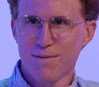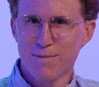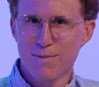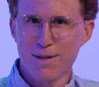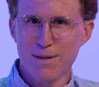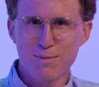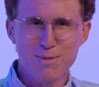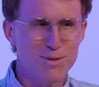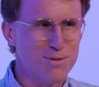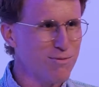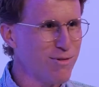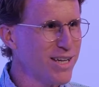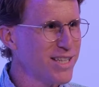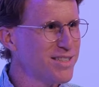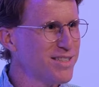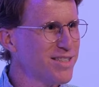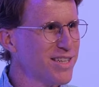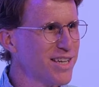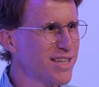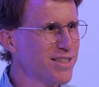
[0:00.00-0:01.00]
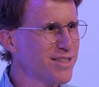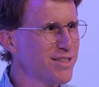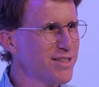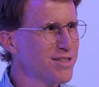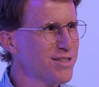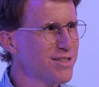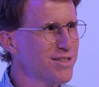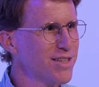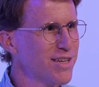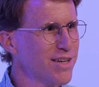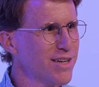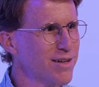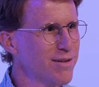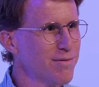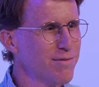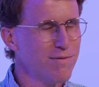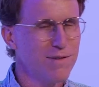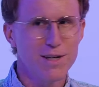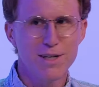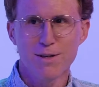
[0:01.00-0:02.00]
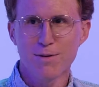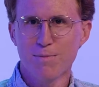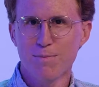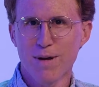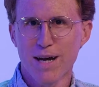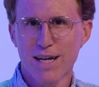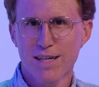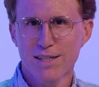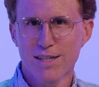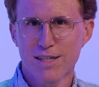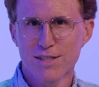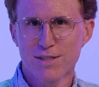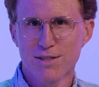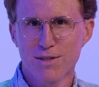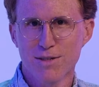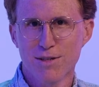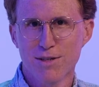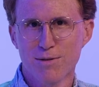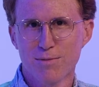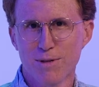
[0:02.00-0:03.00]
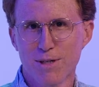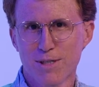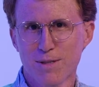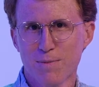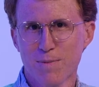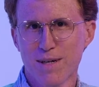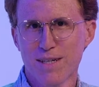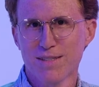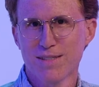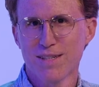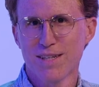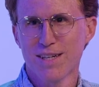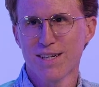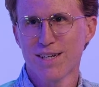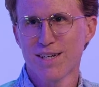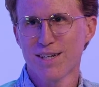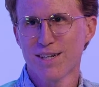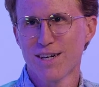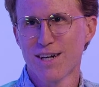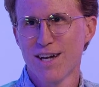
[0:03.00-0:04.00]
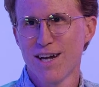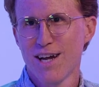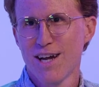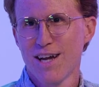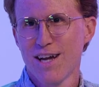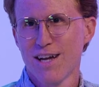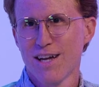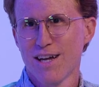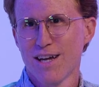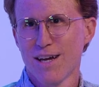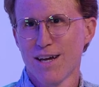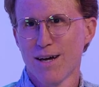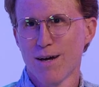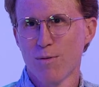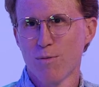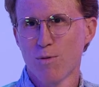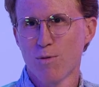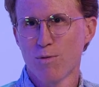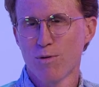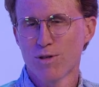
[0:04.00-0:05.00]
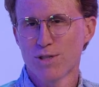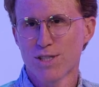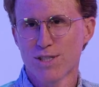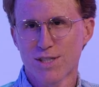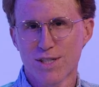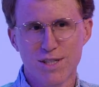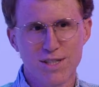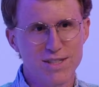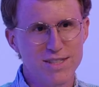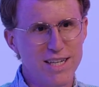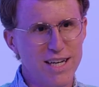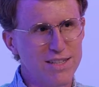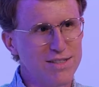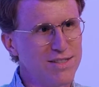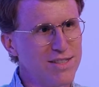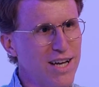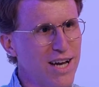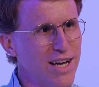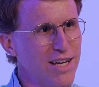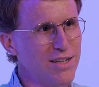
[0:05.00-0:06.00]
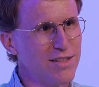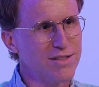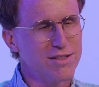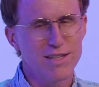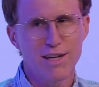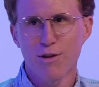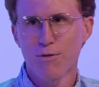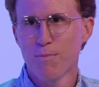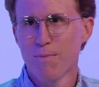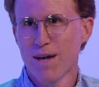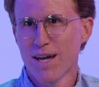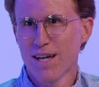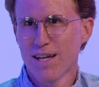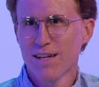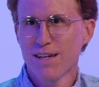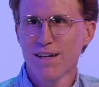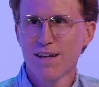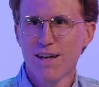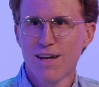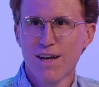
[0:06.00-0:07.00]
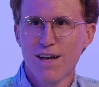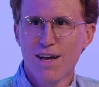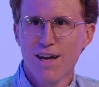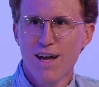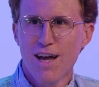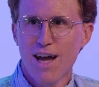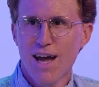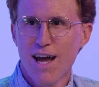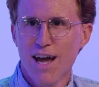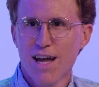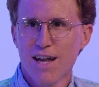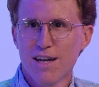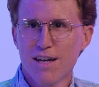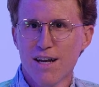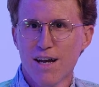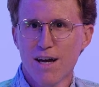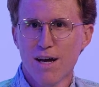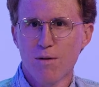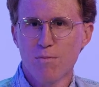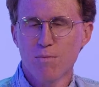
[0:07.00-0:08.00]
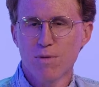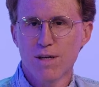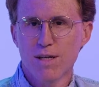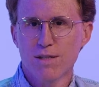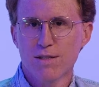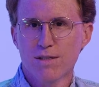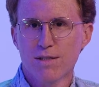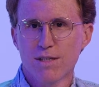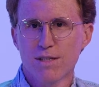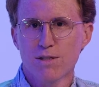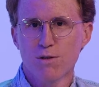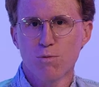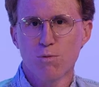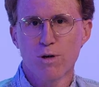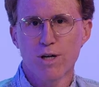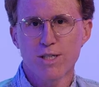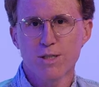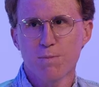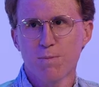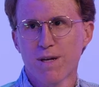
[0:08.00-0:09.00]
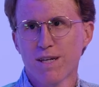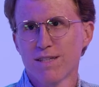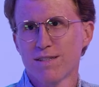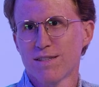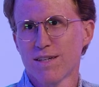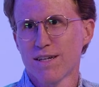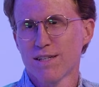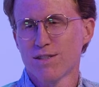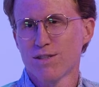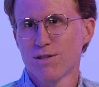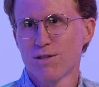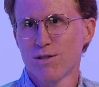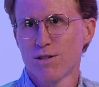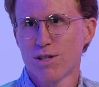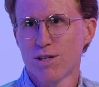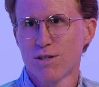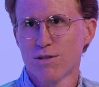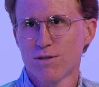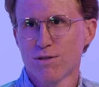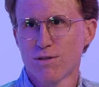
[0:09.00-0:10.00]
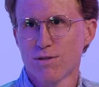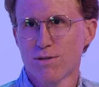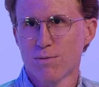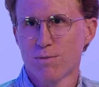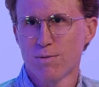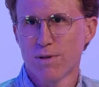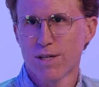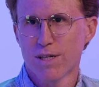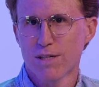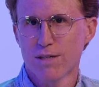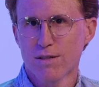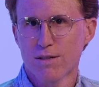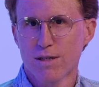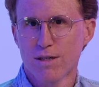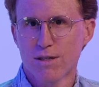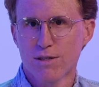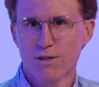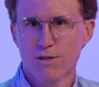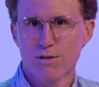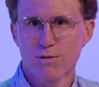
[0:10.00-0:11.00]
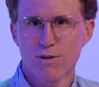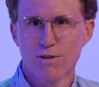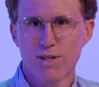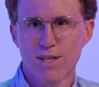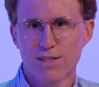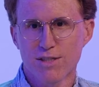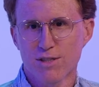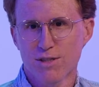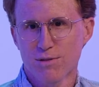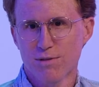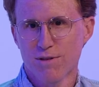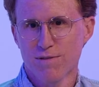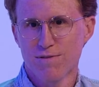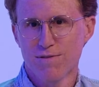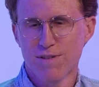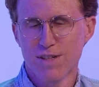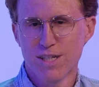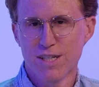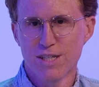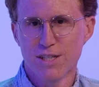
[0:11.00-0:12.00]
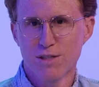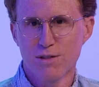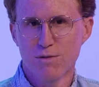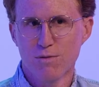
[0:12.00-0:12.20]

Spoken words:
My name is Red Sanders, founded Backlot Studio and Workspace here. We're just on the south side, on South Main. And it's a workspace and studios. It's like 12,000 square feet